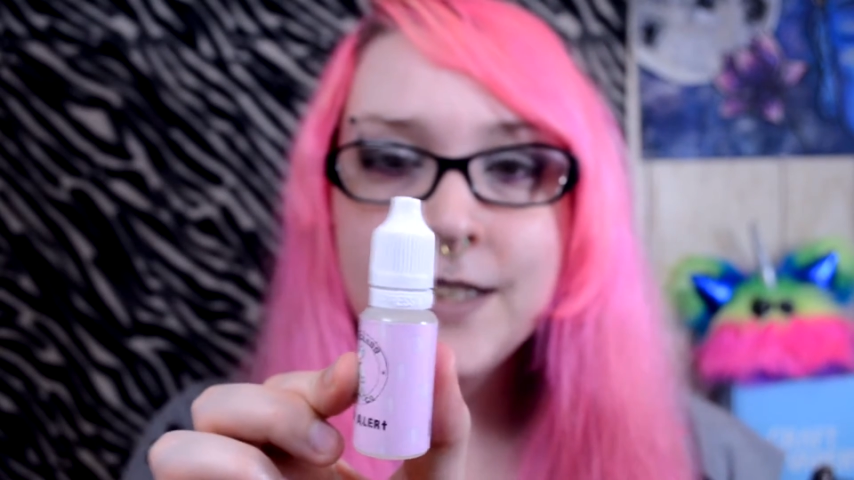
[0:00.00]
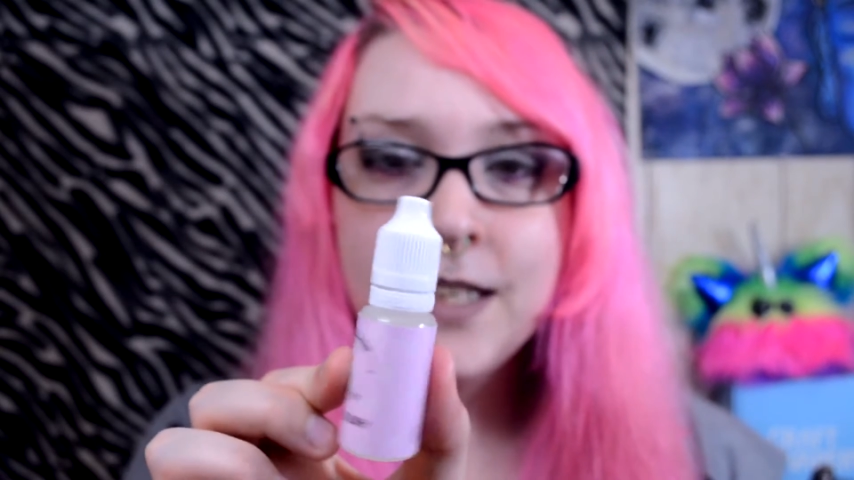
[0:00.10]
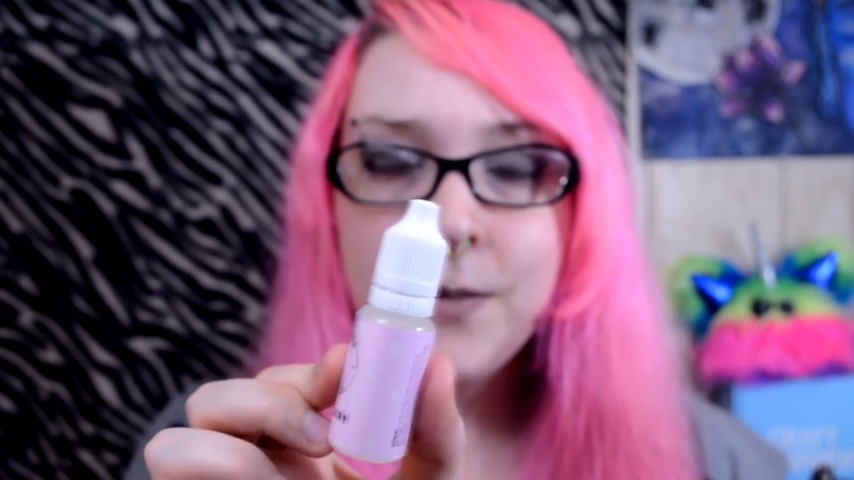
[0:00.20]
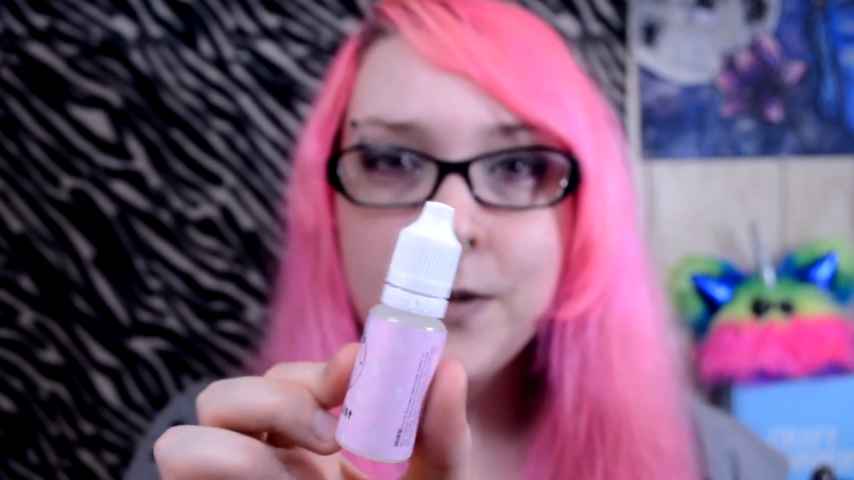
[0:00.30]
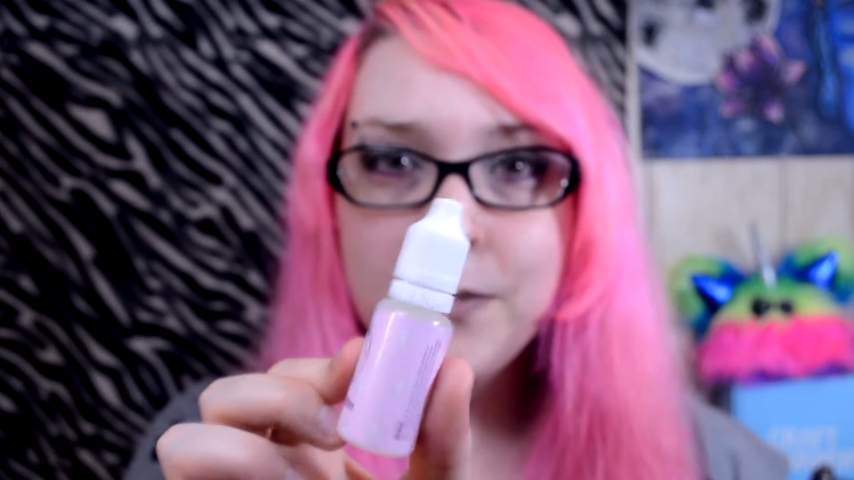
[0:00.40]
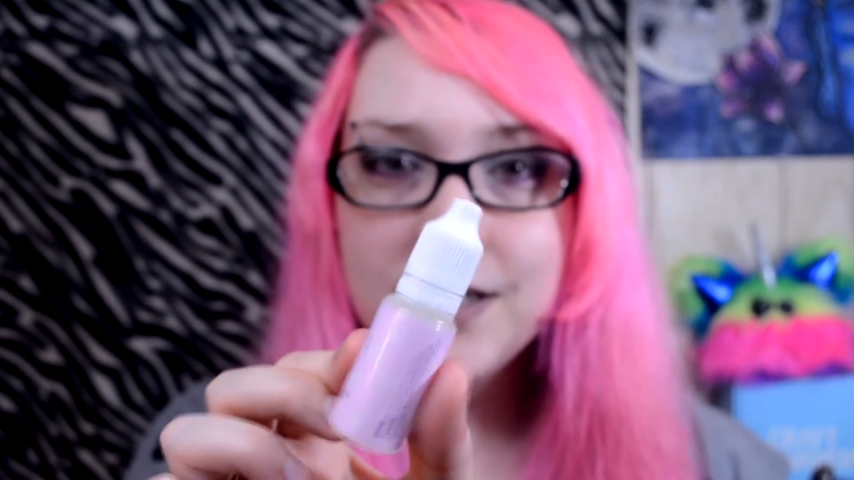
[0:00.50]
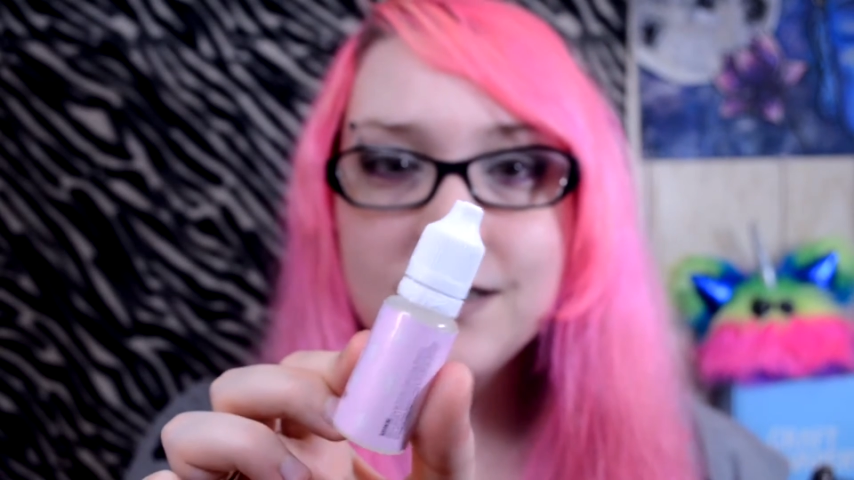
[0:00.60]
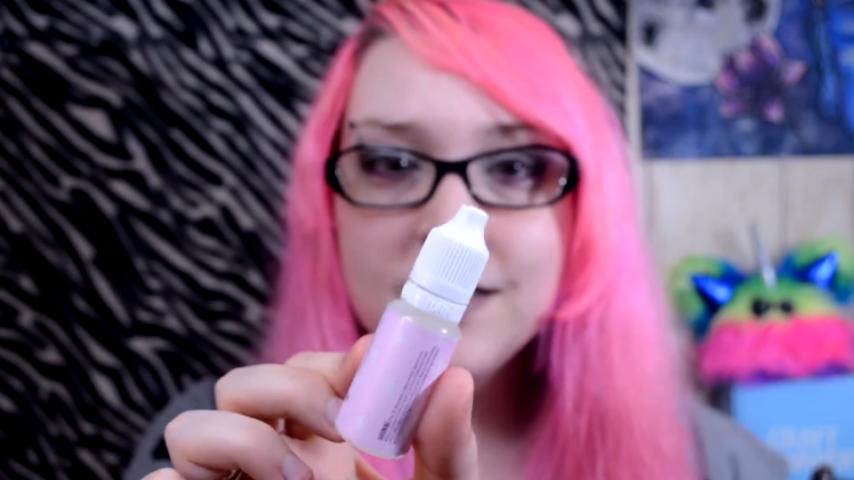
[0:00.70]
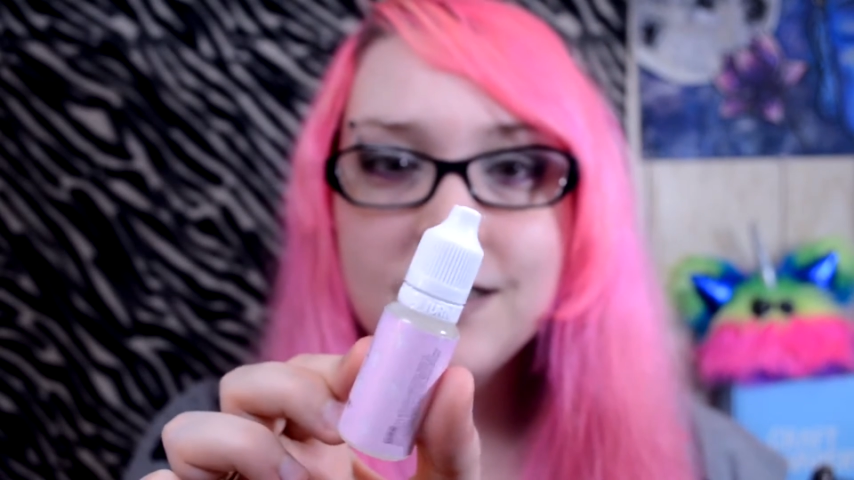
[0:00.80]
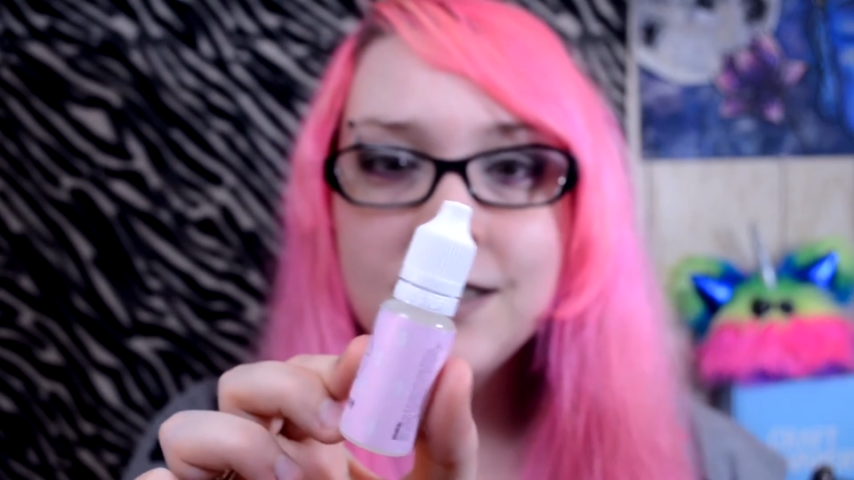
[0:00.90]
to keep your
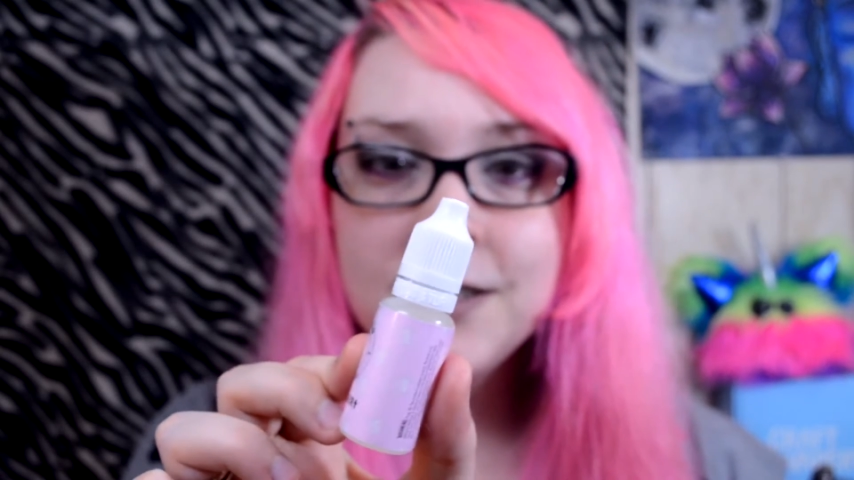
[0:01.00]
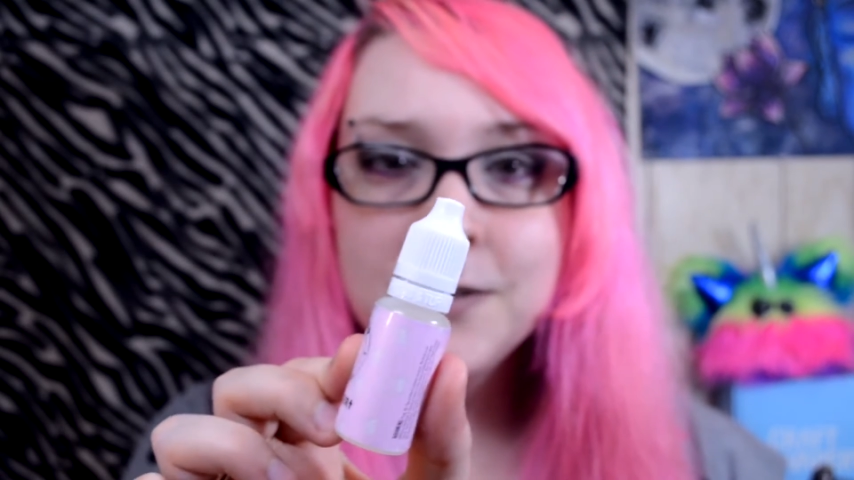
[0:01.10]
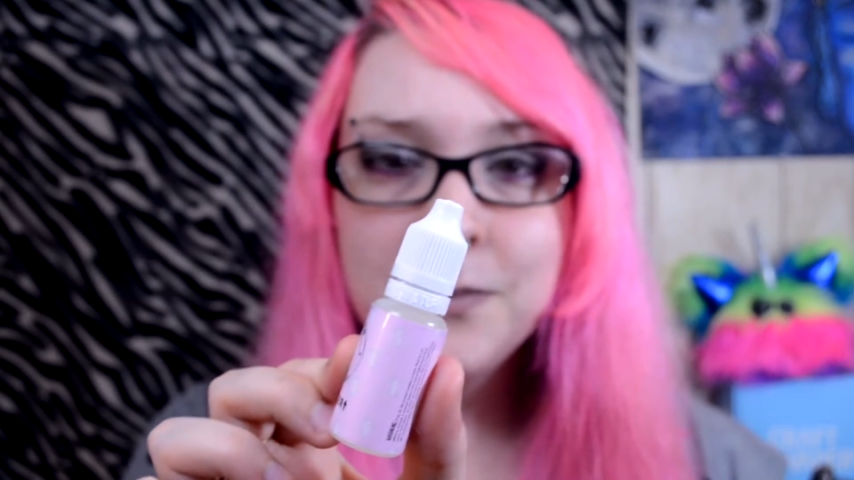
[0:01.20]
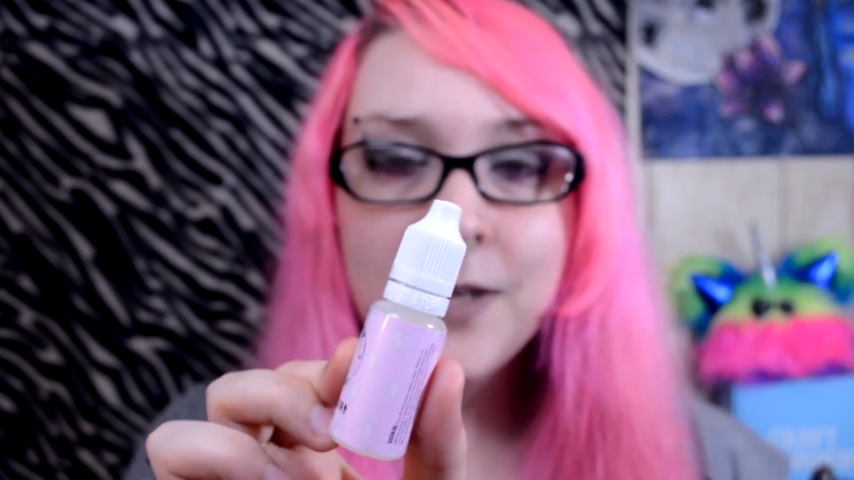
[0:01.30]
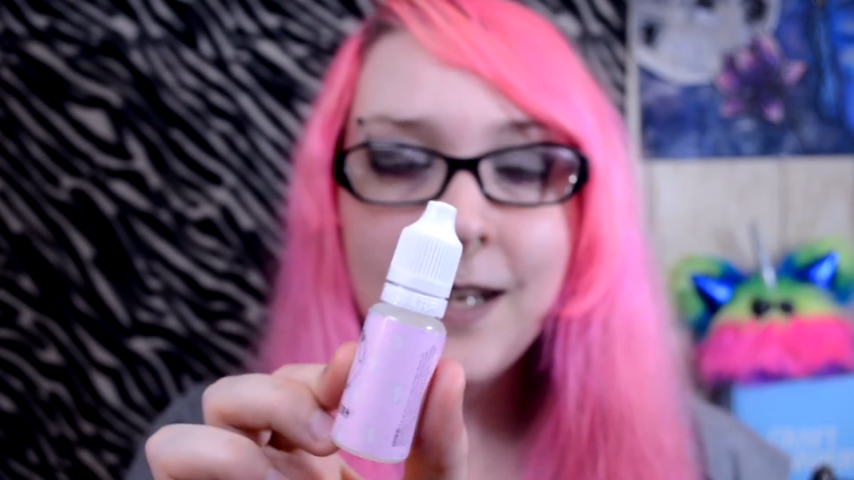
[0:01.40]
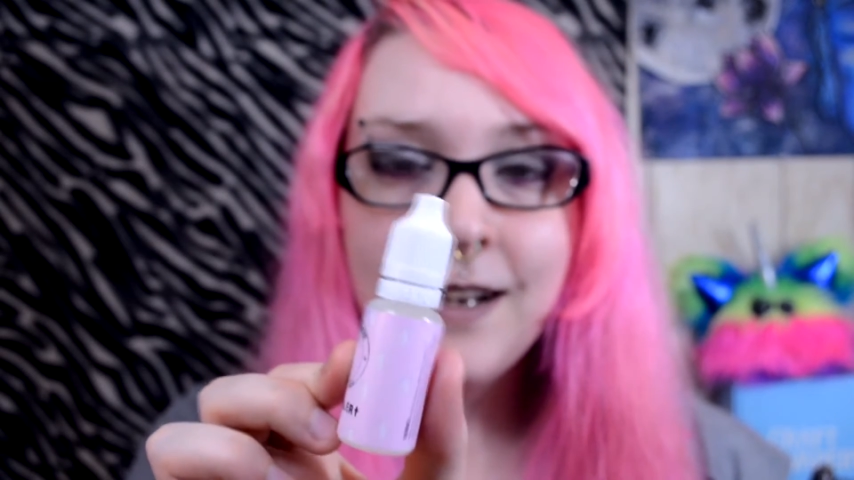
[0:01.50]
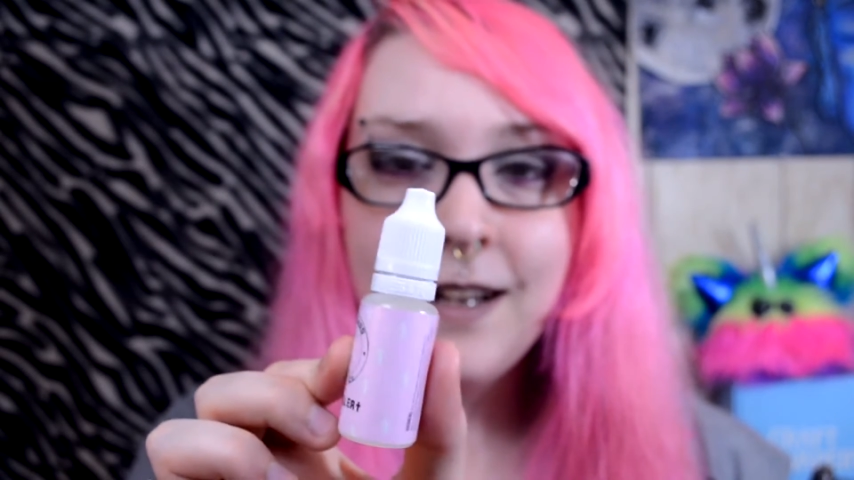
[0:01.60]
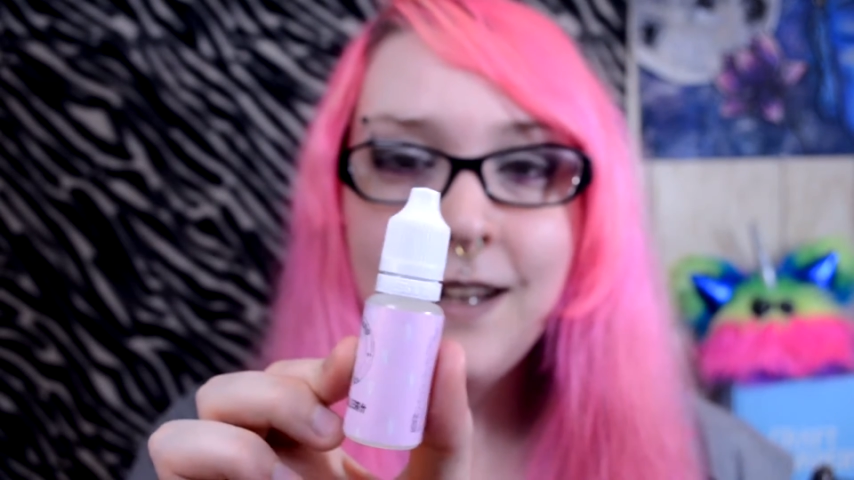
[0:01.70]
bottles sealed, but